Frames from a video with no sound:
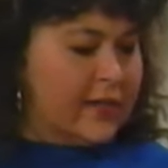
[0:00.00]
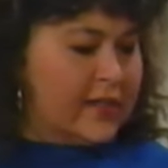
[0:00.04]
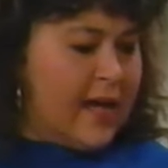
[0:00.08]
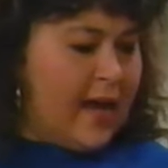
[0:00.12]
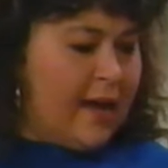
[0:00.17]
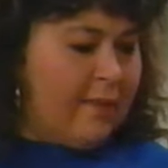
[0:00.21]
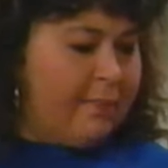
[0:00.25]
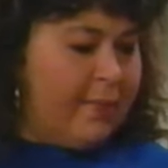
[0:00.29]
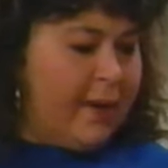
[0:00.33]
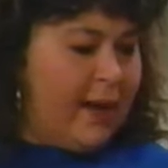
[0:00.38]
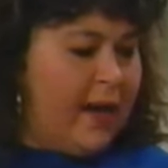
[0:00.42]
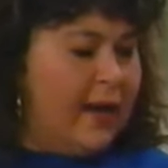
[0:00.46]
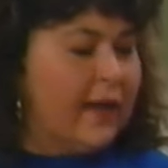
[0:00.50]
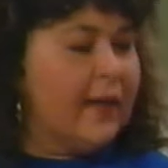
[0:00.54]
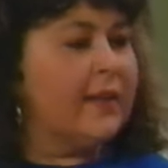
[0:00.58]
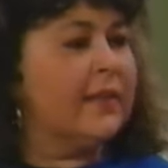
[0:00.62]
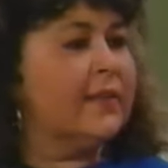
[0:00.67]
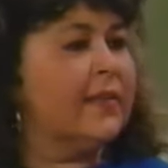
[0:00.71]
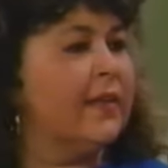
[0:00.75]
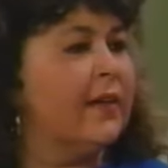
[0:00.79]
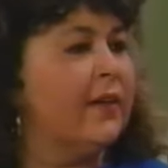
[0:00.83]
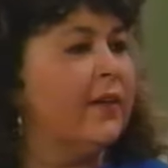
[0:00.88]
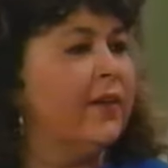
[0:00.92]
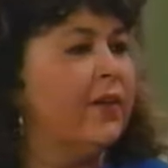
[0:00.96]
that bag
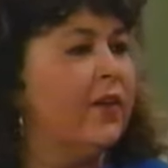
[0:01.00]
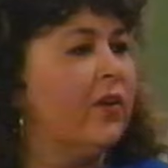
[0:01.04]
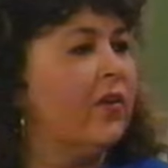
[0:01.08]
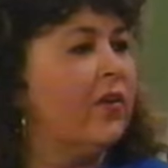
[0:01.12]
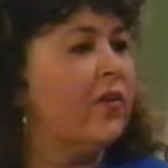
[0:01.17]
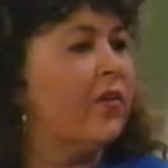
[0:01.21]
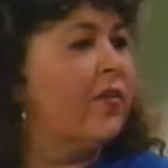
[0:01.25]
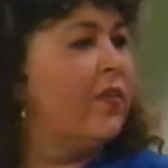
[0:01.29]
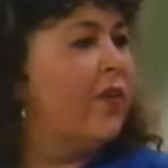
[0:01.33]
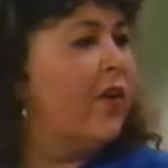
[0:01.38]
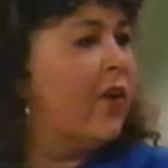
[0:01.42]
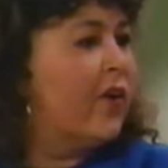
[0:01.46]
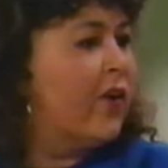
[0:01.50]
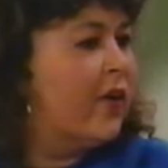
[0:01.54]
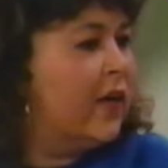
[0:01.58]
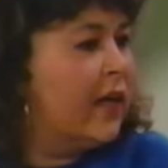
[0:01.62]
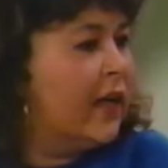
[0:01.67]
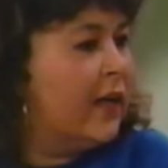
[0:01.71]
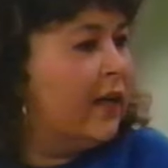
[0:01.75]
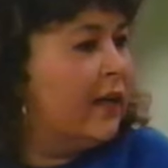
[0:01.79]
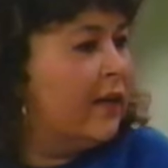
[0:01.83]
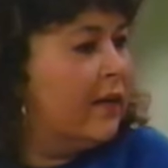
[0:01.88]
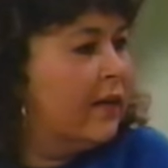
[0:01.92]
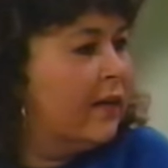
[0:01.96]
until you're
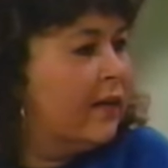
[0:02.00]
30.